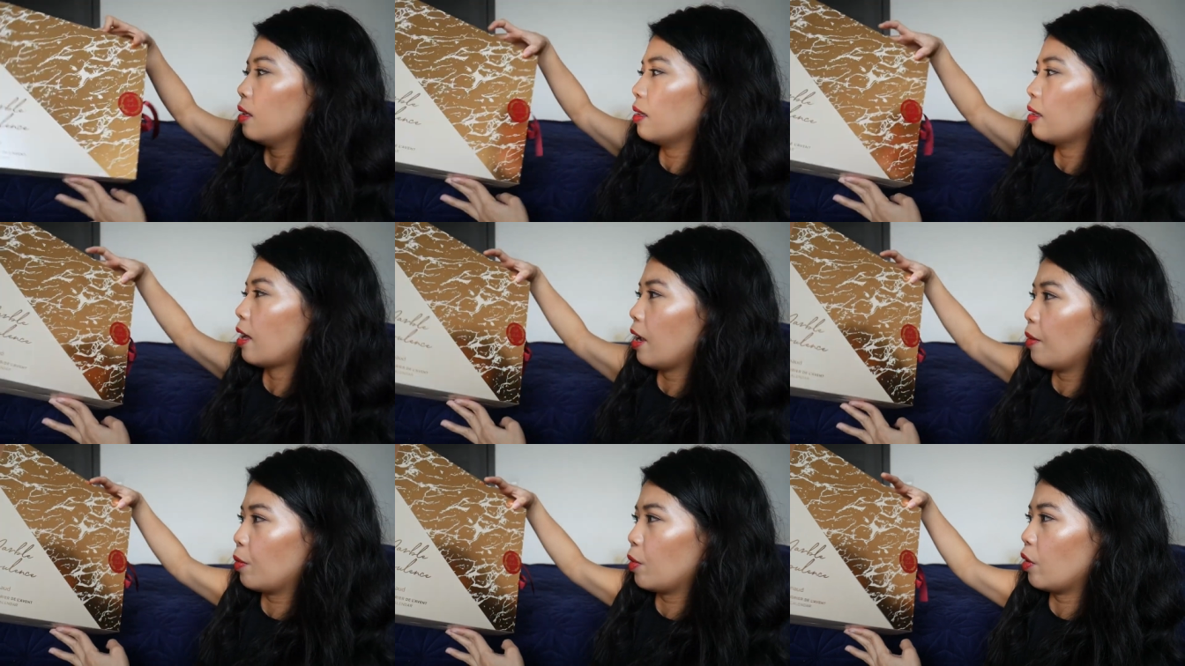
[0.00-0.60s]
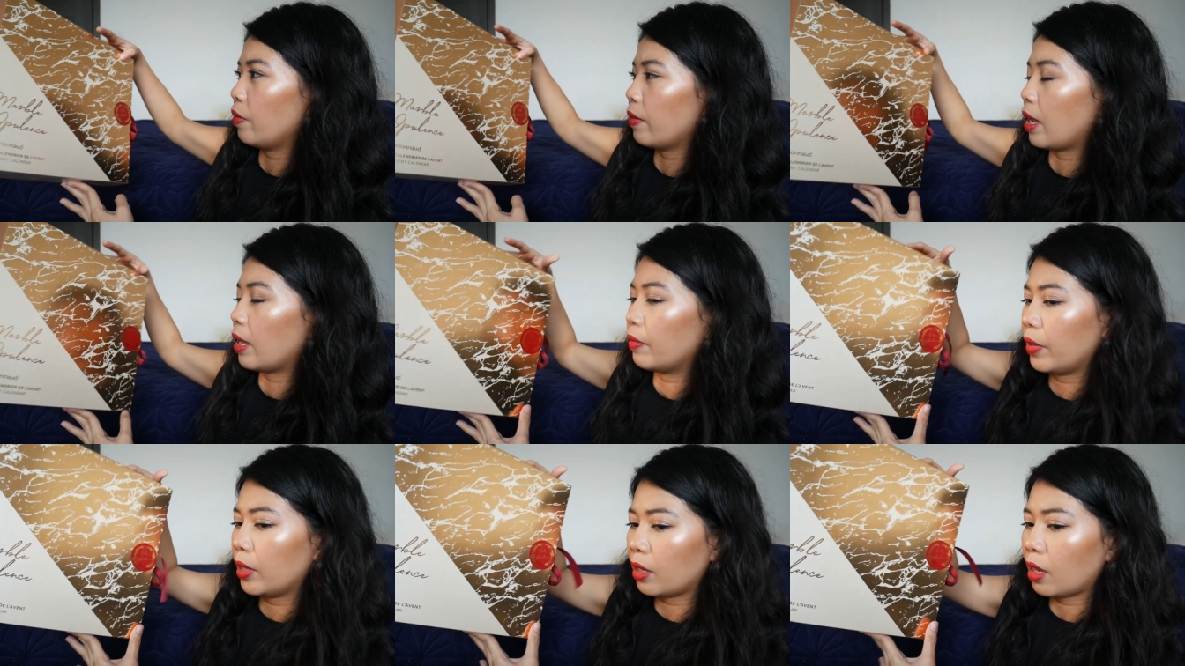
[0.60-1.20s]
type of
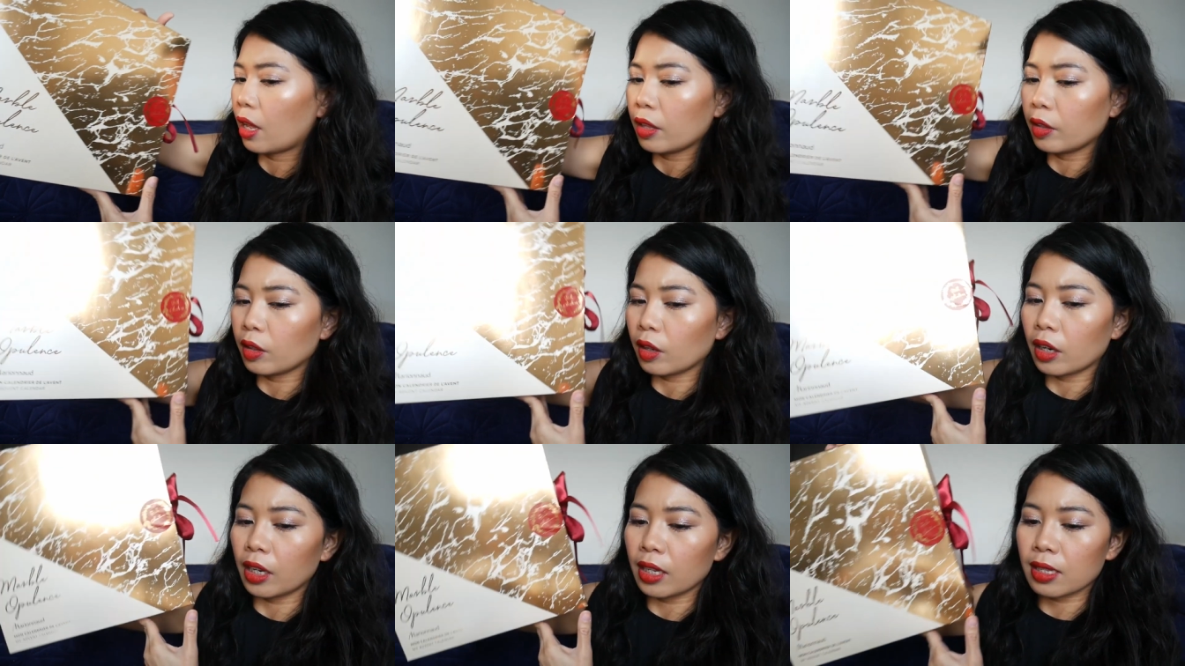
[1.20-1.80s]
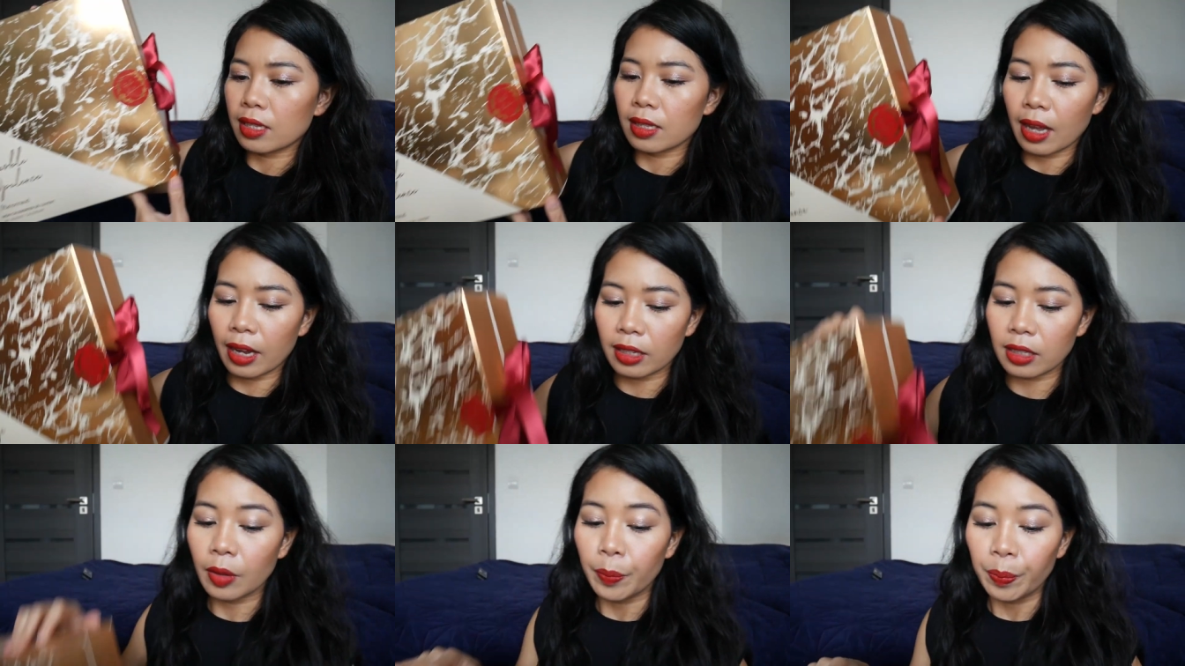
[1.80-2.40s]
advent calendar it's
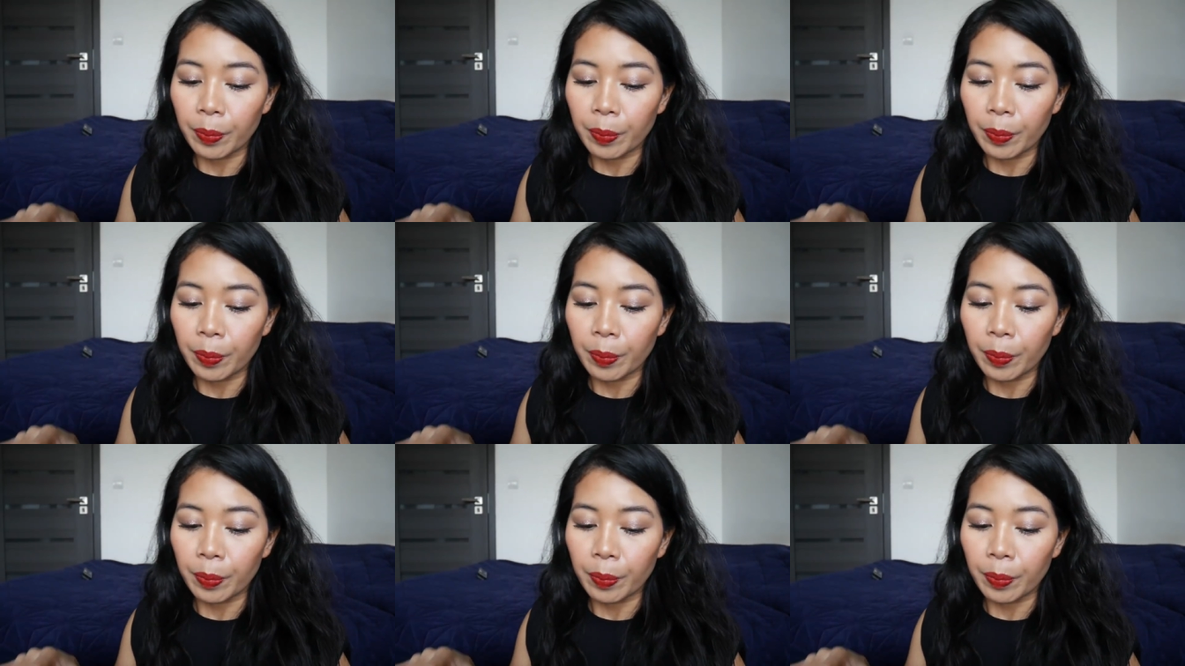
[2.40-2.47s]
nice